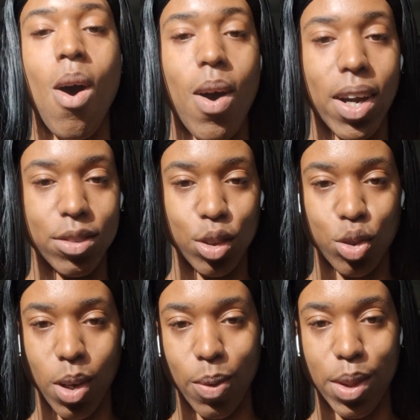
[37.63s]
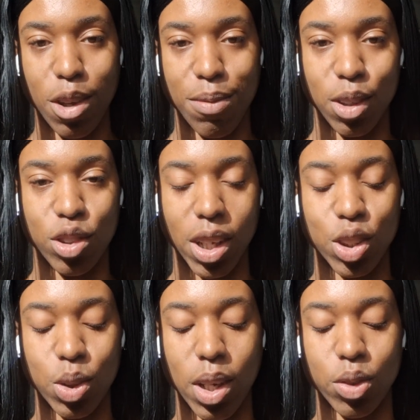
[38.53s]
Alright, so starting with the first
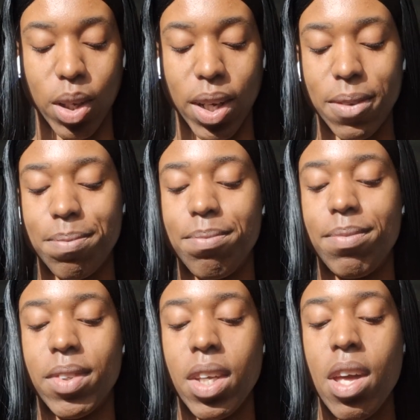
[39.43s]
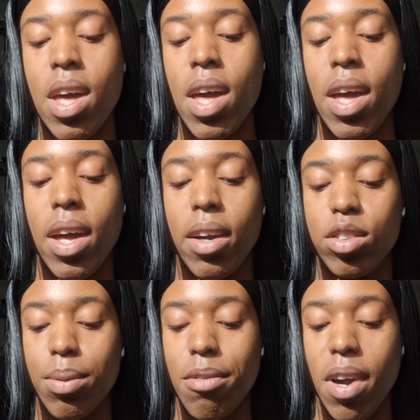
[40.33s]
section, you guys ready? Here are
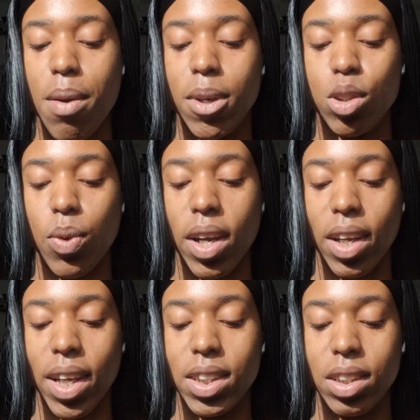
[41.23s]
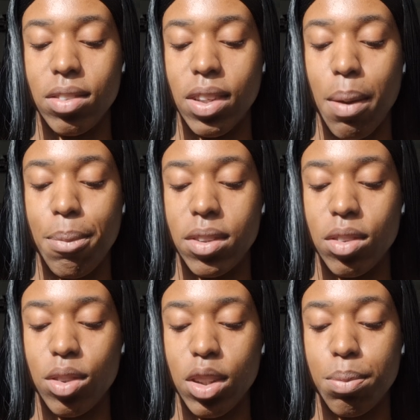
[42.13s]
some environmental regulations that
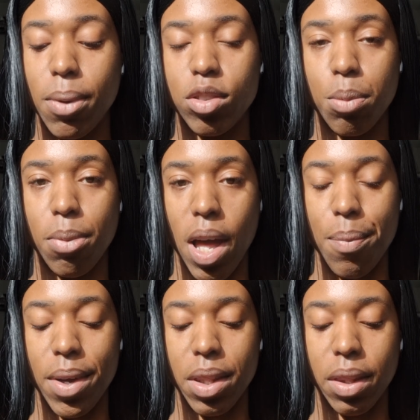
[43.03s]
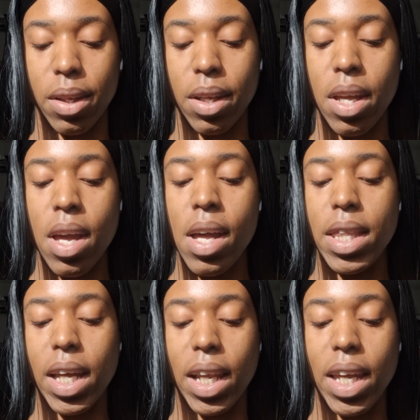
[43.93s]
businesses must comply with.
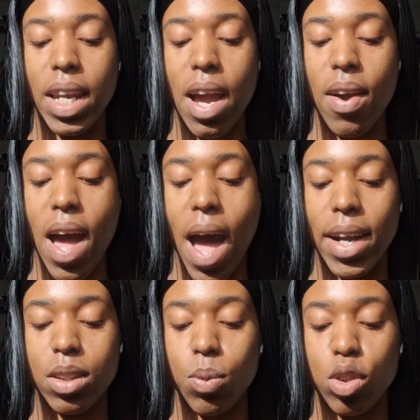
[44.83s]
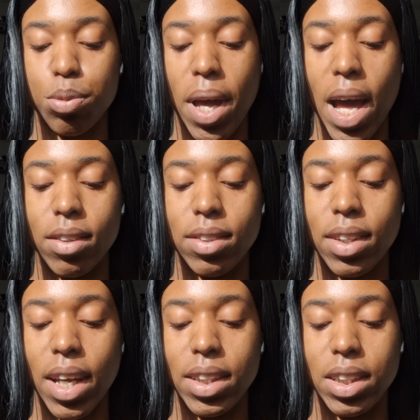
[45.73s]
The Clean Air Act, which was passed in
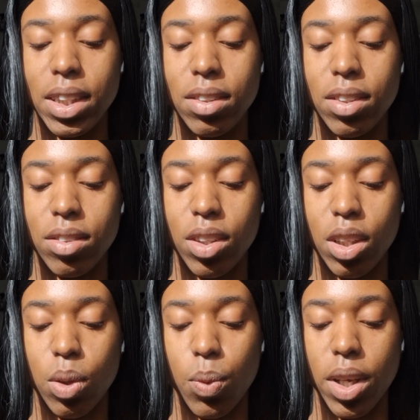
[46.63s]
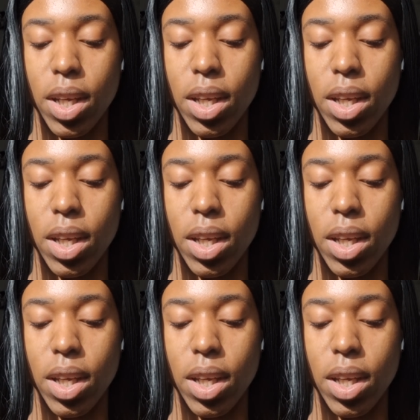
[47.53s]
1963.